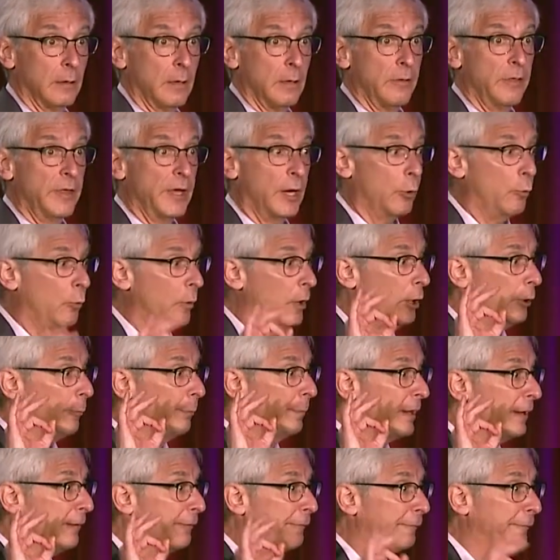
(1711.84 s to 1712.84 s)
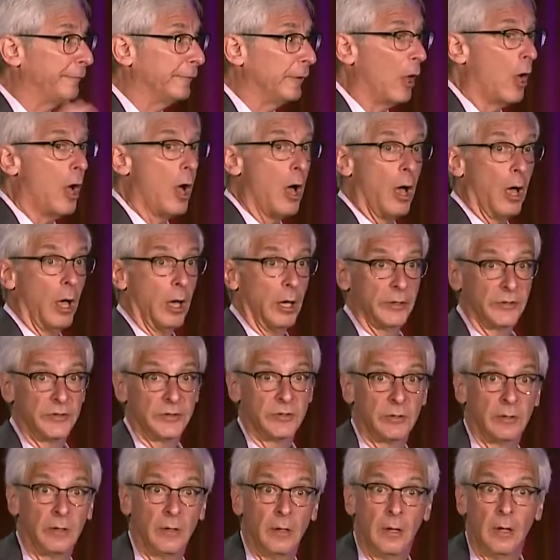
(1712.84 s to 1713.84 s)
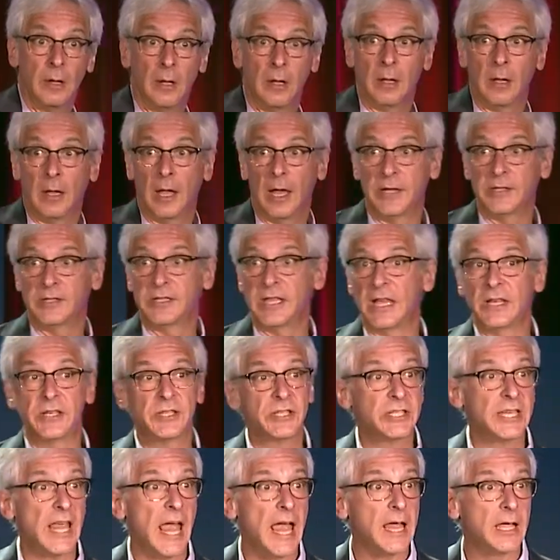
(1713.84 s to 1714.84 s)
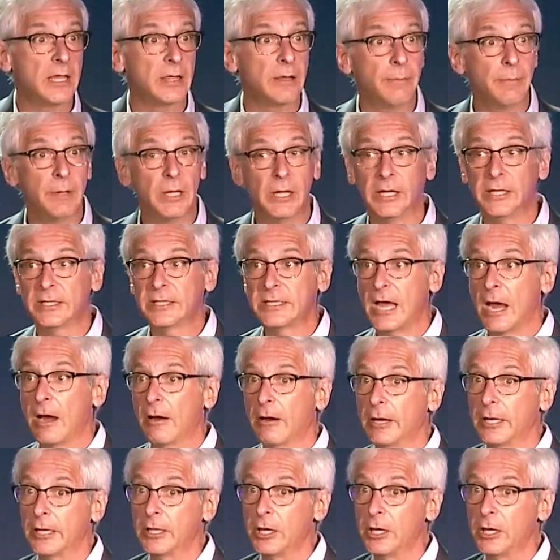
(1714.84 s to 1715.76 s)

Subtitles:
There will be flaws. As they say in the military,